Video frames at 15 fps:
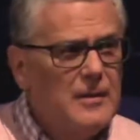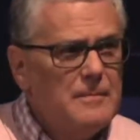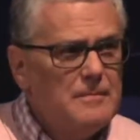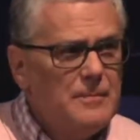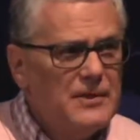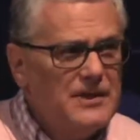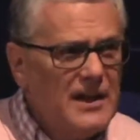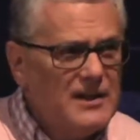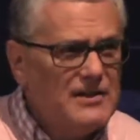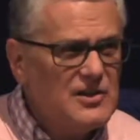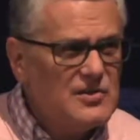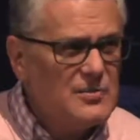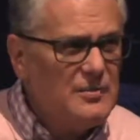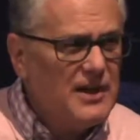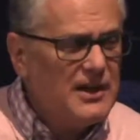but that
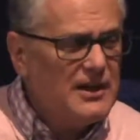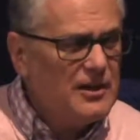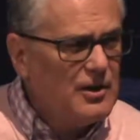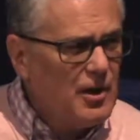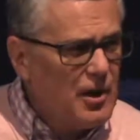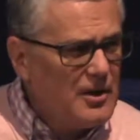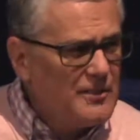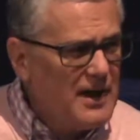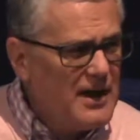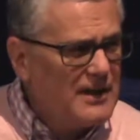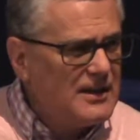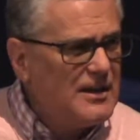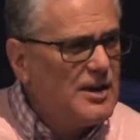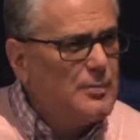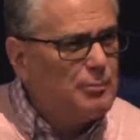doesn't make it
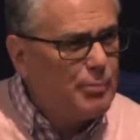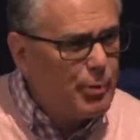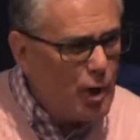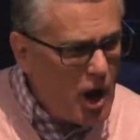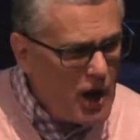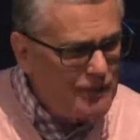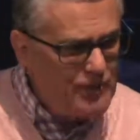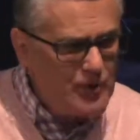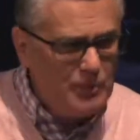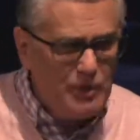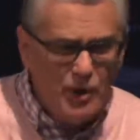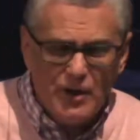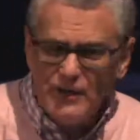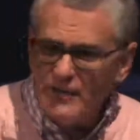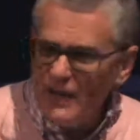automatically
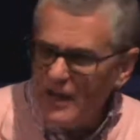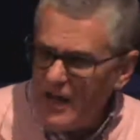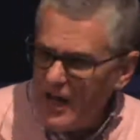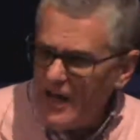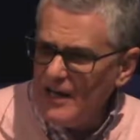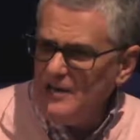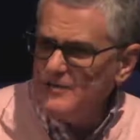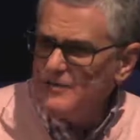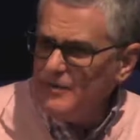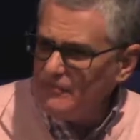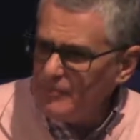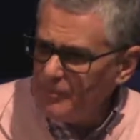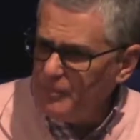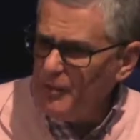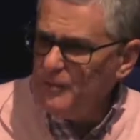profitable in the lives of the
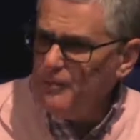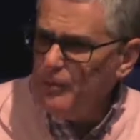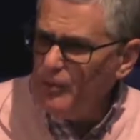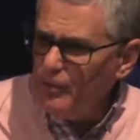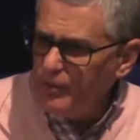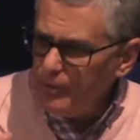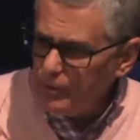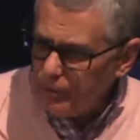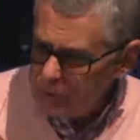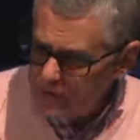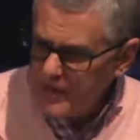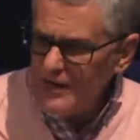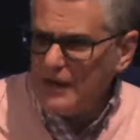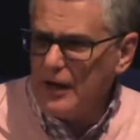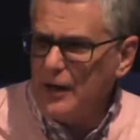people
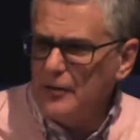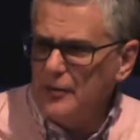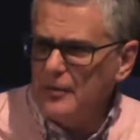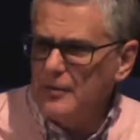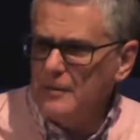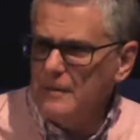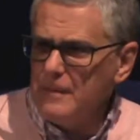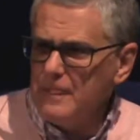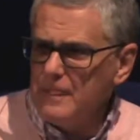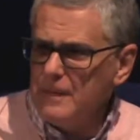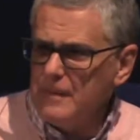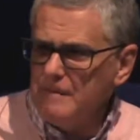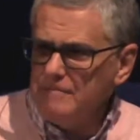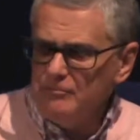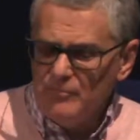reading it.
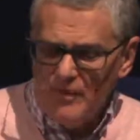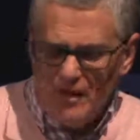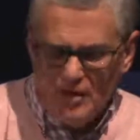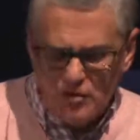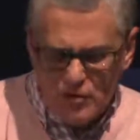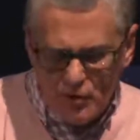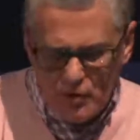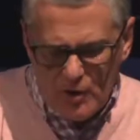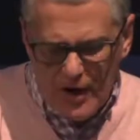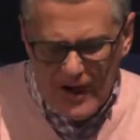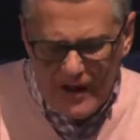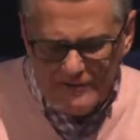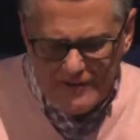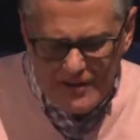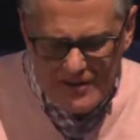And so you
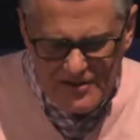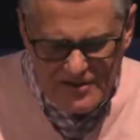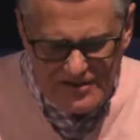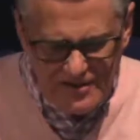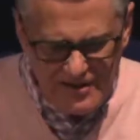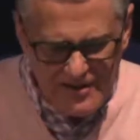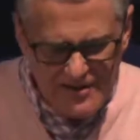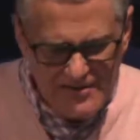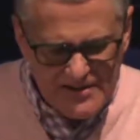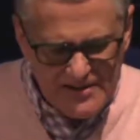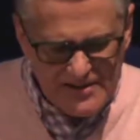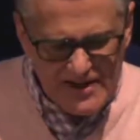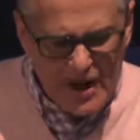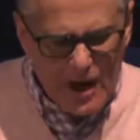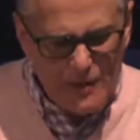have these
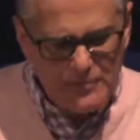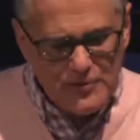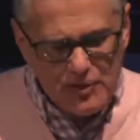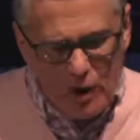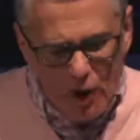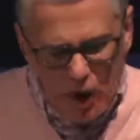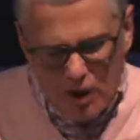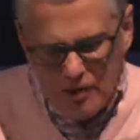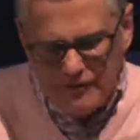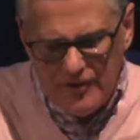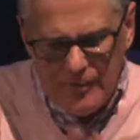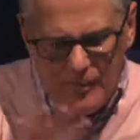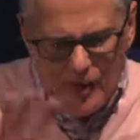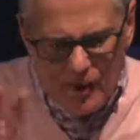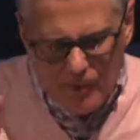steps. All of
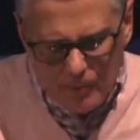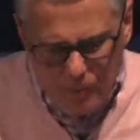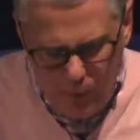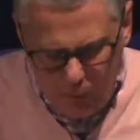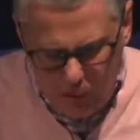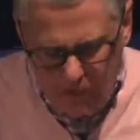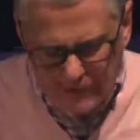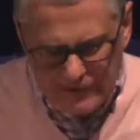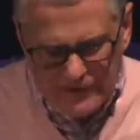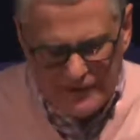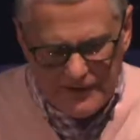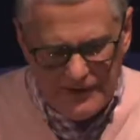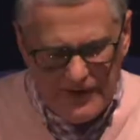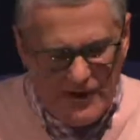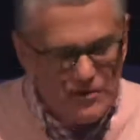them are important,
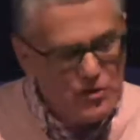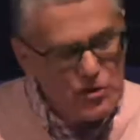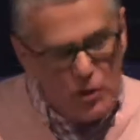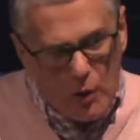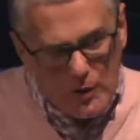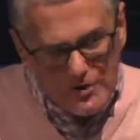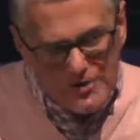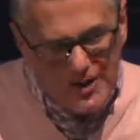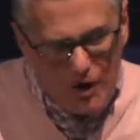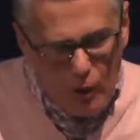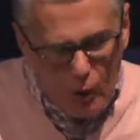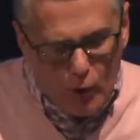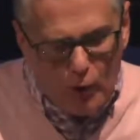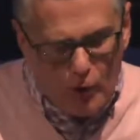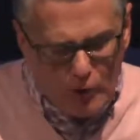and so is the
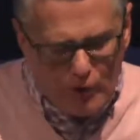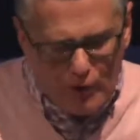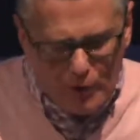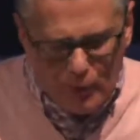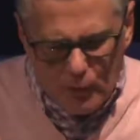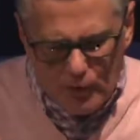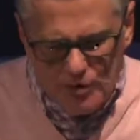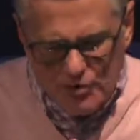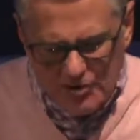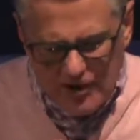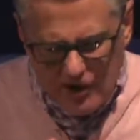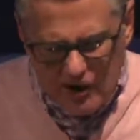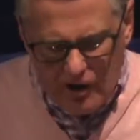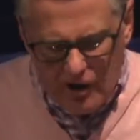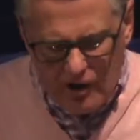order in which they
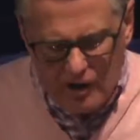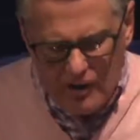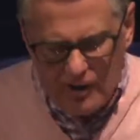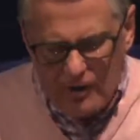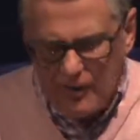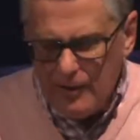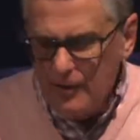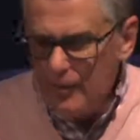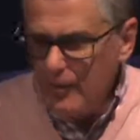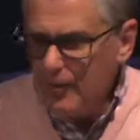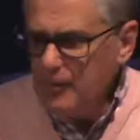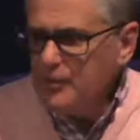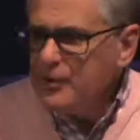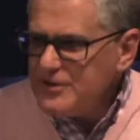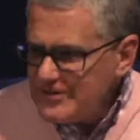are
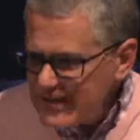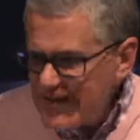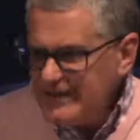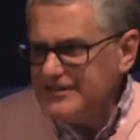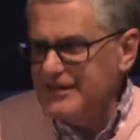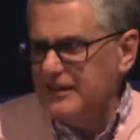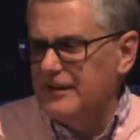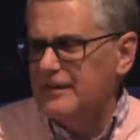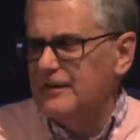presented.